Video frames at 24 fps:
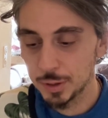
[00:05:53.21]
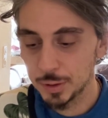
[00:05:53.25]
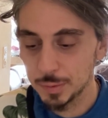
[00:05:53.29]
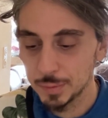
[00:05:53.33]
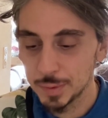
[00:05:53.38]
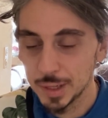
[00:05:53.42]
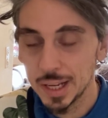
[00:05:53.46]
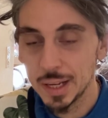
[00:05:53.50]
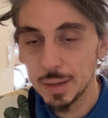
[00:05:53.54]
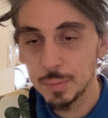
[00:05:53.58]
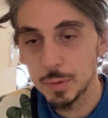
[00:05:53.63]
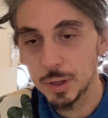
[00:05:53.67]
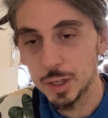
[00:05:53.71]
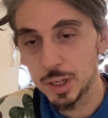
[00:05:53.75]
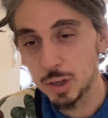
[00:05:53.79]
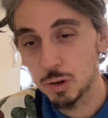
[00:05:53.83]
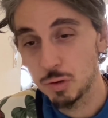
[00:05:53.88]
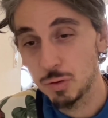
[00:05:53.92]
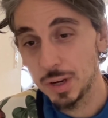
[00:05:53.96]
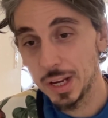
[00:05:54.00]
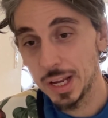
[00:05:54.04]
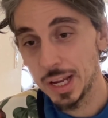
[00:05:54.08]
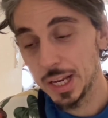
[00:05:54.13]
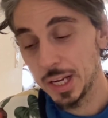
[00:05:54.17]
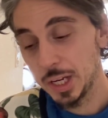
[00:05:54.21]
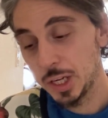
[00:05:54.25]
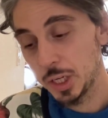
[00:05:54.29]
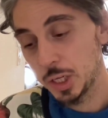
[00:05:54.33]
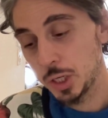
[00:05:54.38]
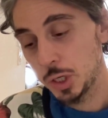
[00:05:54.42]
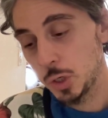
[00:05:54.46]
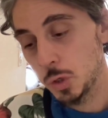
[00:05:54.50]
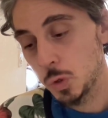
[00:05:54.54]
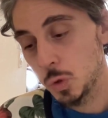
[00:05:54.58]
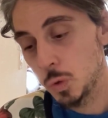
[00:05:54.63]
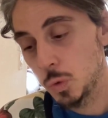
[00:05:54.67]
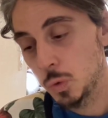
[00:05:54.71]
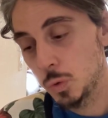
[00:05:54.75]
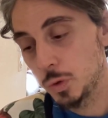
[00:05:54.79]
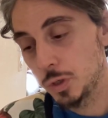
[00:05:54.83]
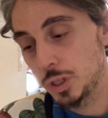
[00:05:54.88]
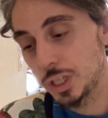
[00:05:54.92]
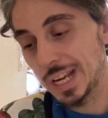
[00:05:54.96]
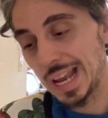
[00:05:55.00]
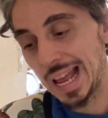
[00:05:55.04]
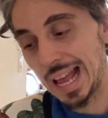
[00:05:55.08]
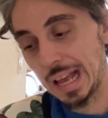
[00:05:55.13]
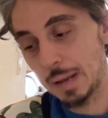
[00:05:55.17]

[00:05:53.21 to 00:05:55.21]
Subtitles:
I'm going to create a huge